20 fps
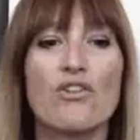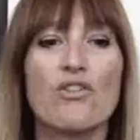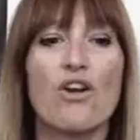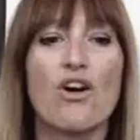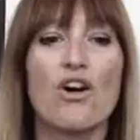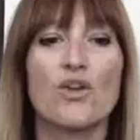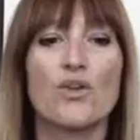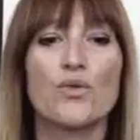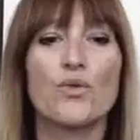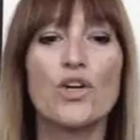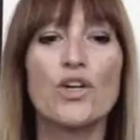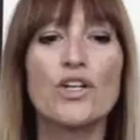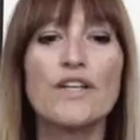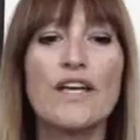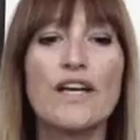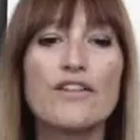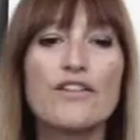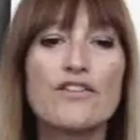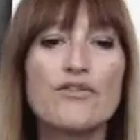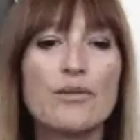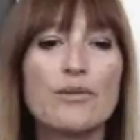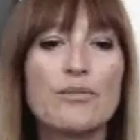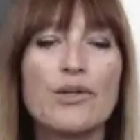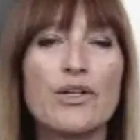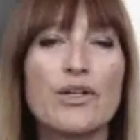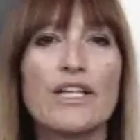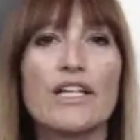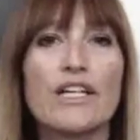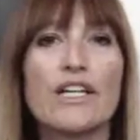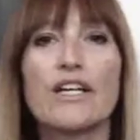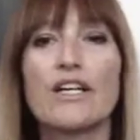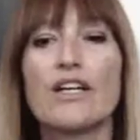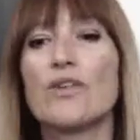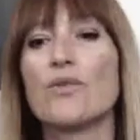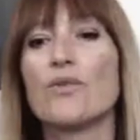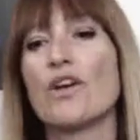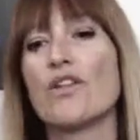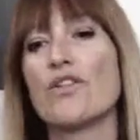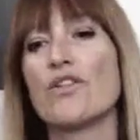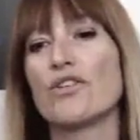all the hard work that you've been putting
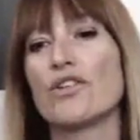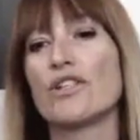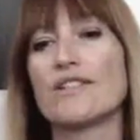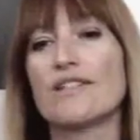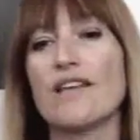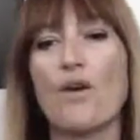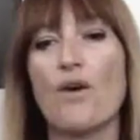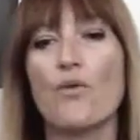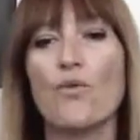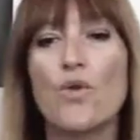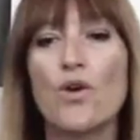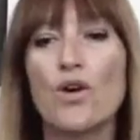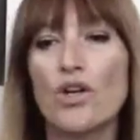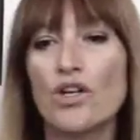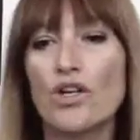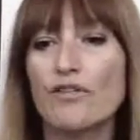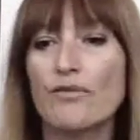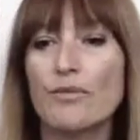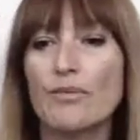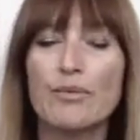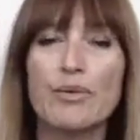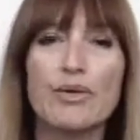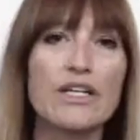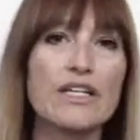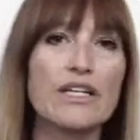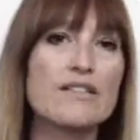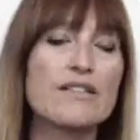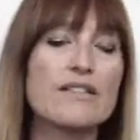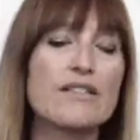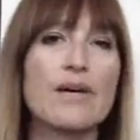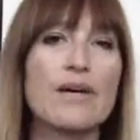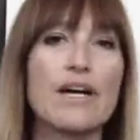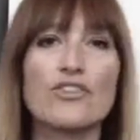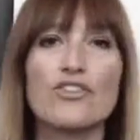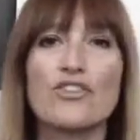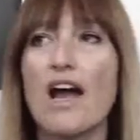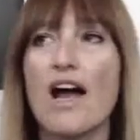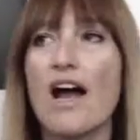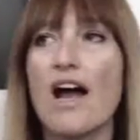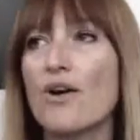in, whether it's at work, you've been putting in some
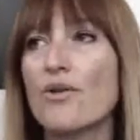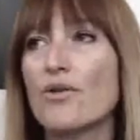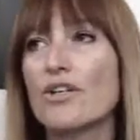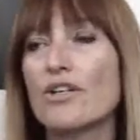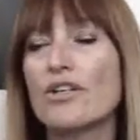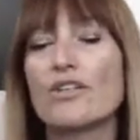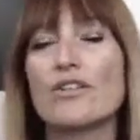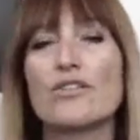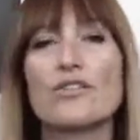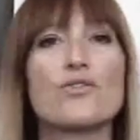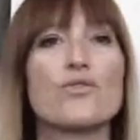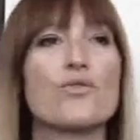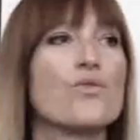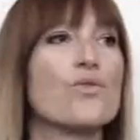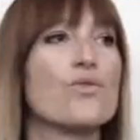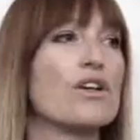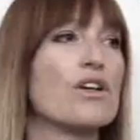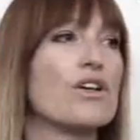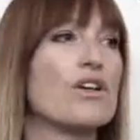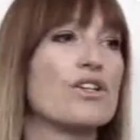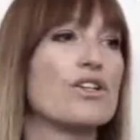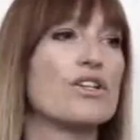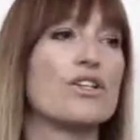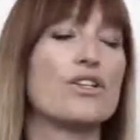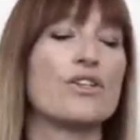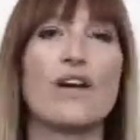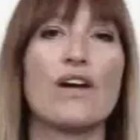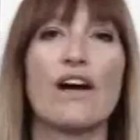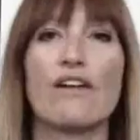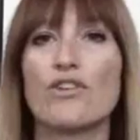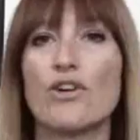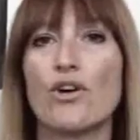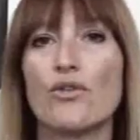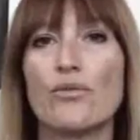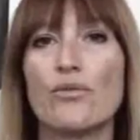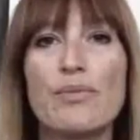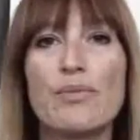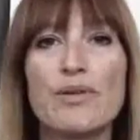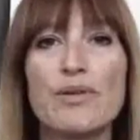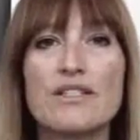extra hours, or, you know, you have your
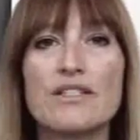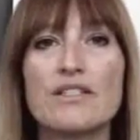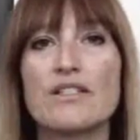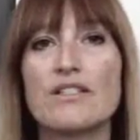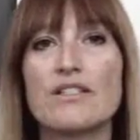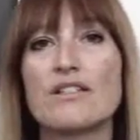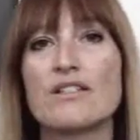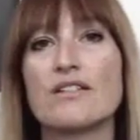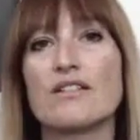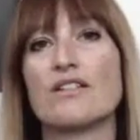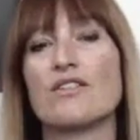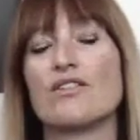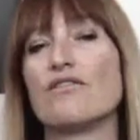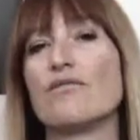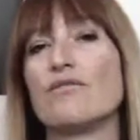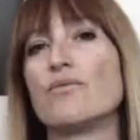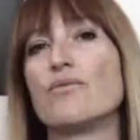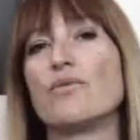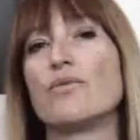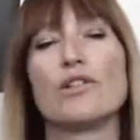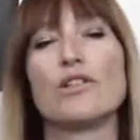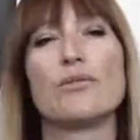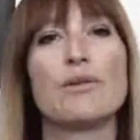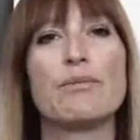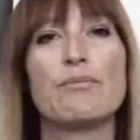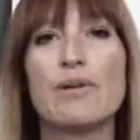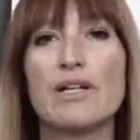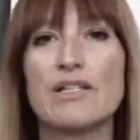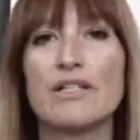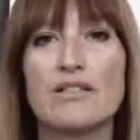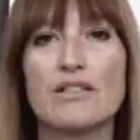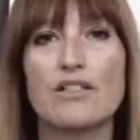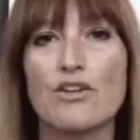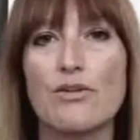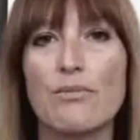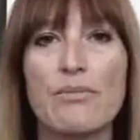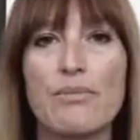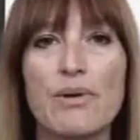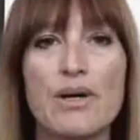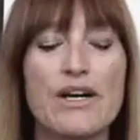own business and you've really been busting
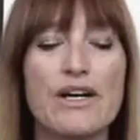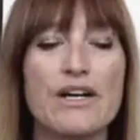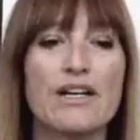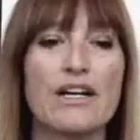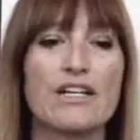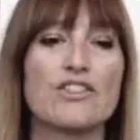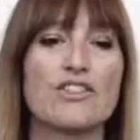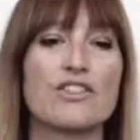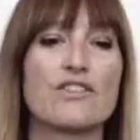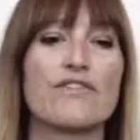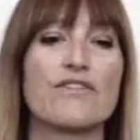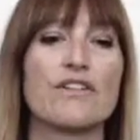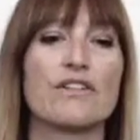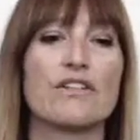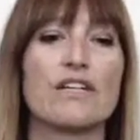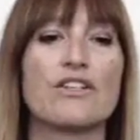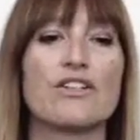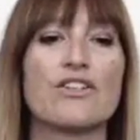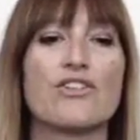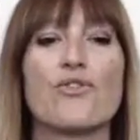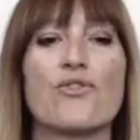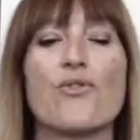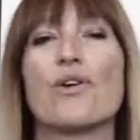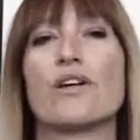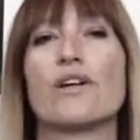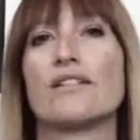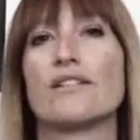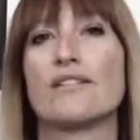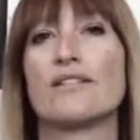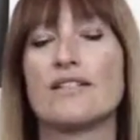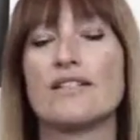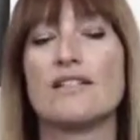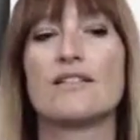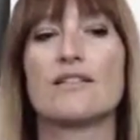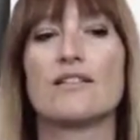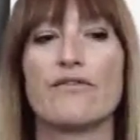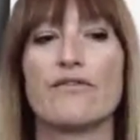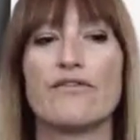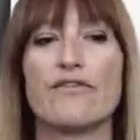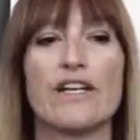your butt. I just feel like you're going to see
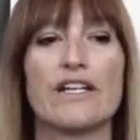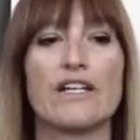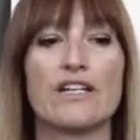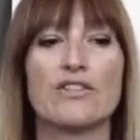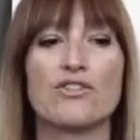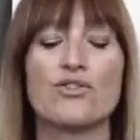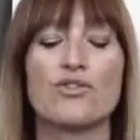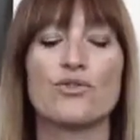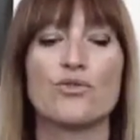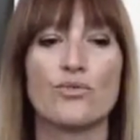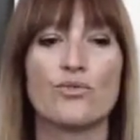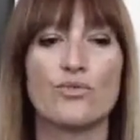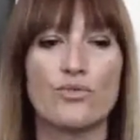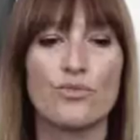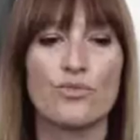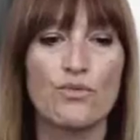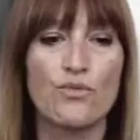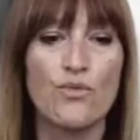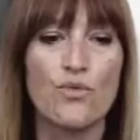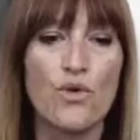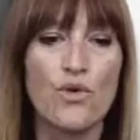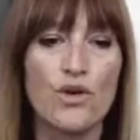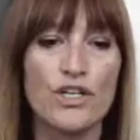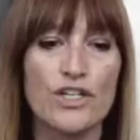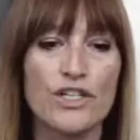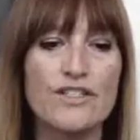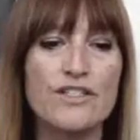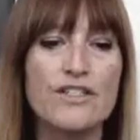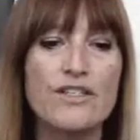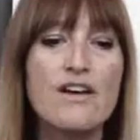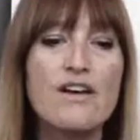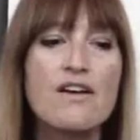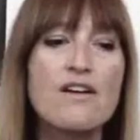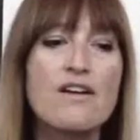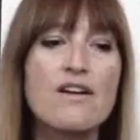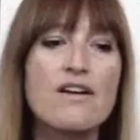some financial rewards.